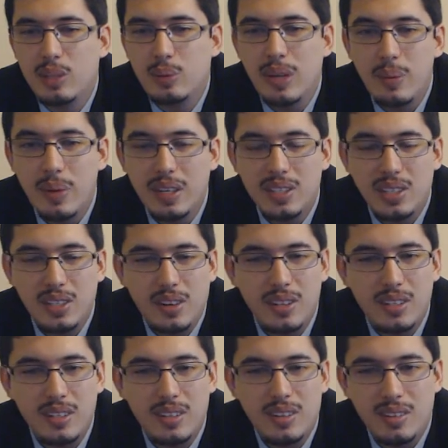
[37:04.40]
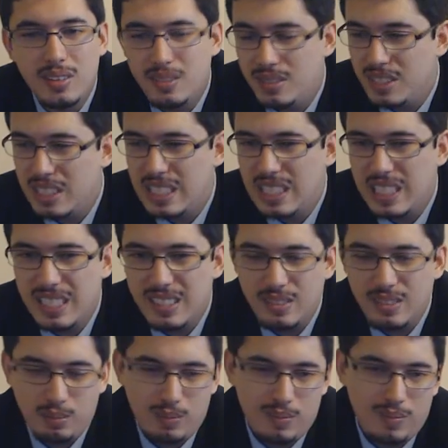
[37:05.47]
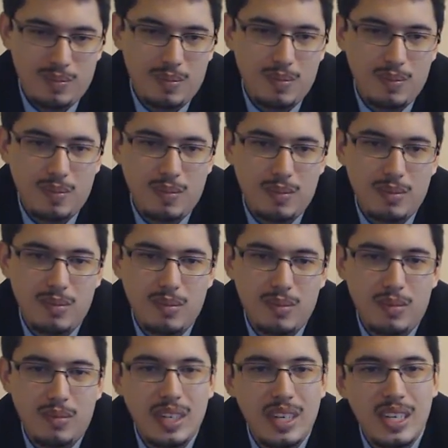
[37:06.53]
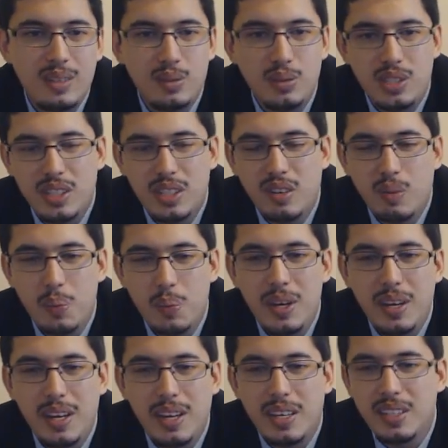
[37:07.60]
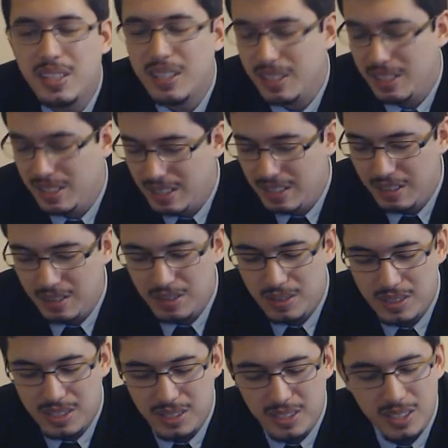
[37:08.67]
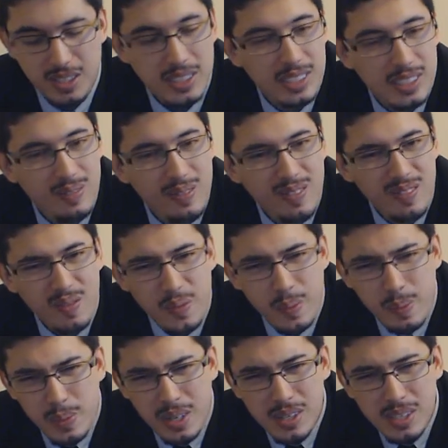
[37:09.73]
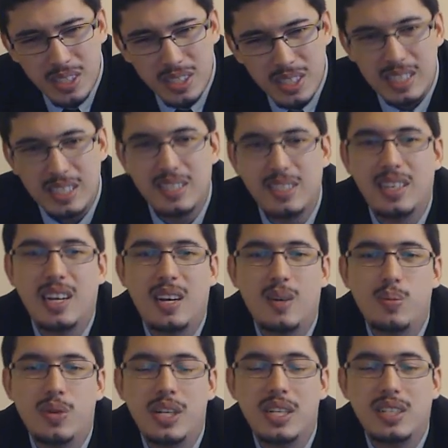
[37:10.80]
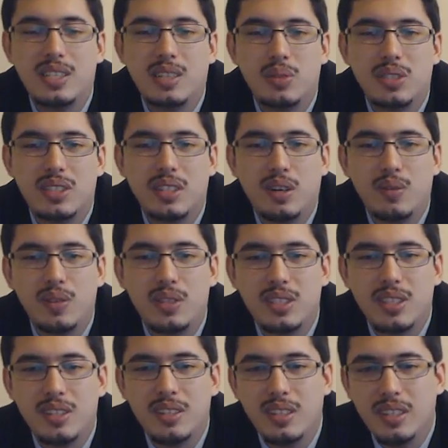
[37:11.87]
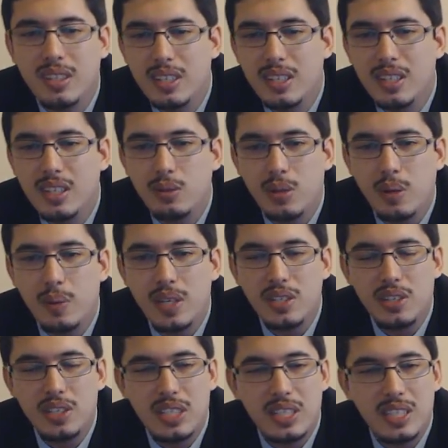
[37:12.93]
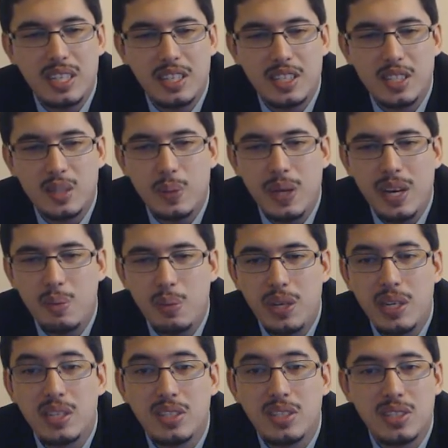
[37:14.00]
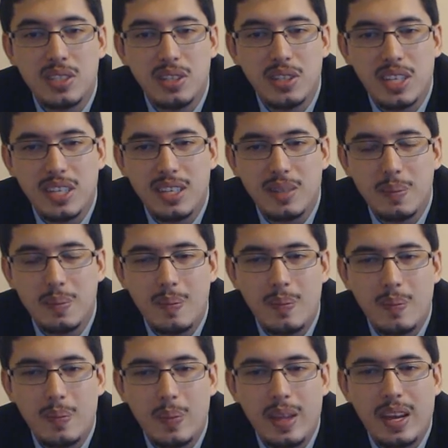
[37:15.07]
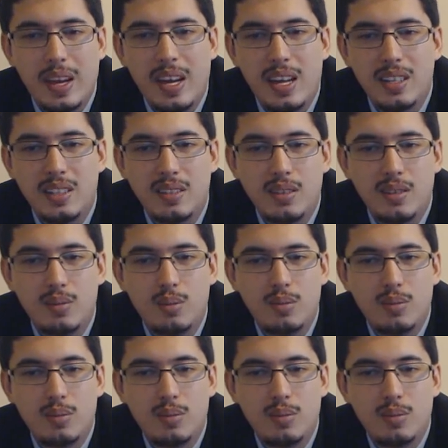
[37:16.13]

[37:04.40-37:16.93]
it was maybe a chance that really shouldn't have been there. He should, because started marginally outbraked himself, and so it was maybe a chance he didn't expect, but he just took it, and